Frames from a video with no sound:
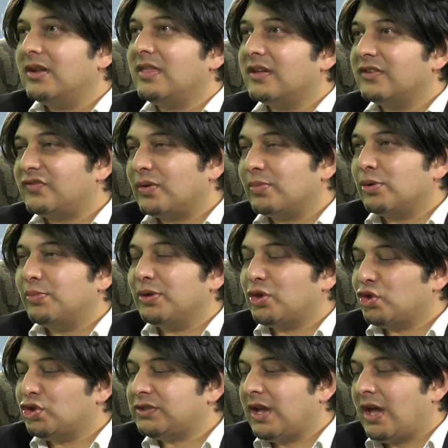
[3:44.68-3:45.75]
this from you,
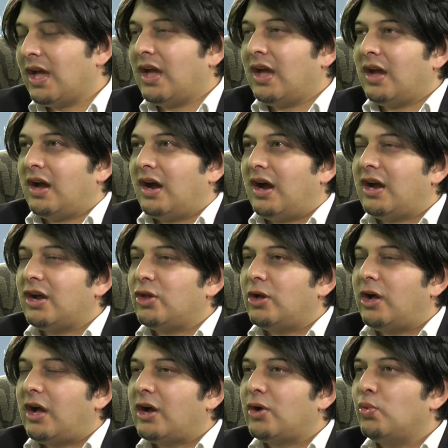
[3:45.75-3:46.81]
because I
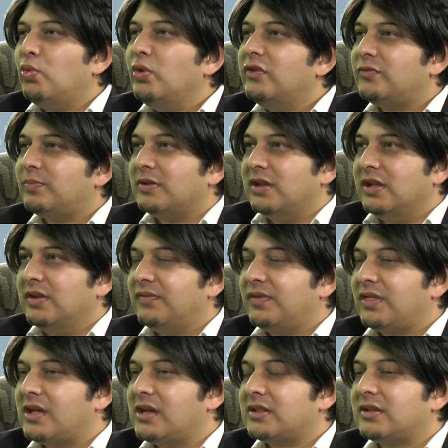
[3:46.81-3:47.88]
always believed
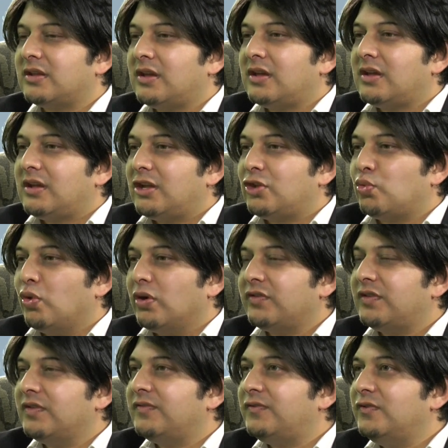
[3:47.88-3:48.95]
that it was
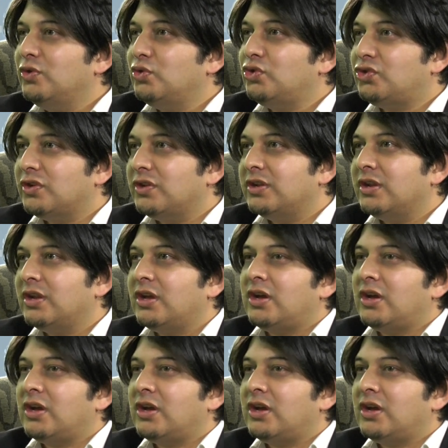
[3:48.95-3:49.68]
the fusion